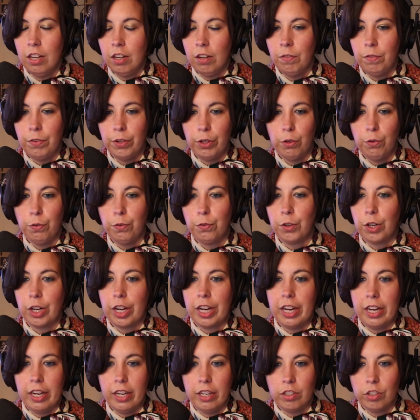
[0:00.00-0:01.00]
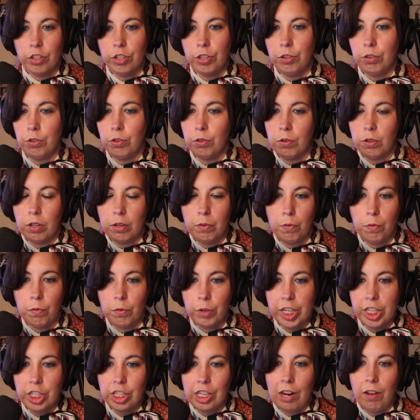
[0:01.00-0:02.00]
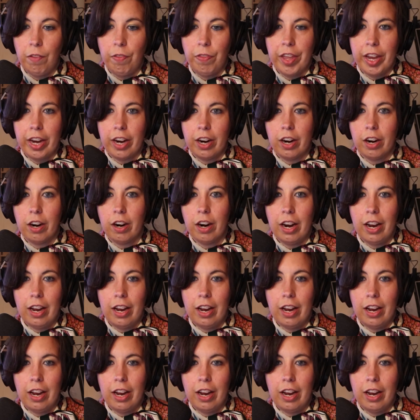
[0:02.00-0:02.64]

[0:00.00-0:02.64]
feel free to reach out there.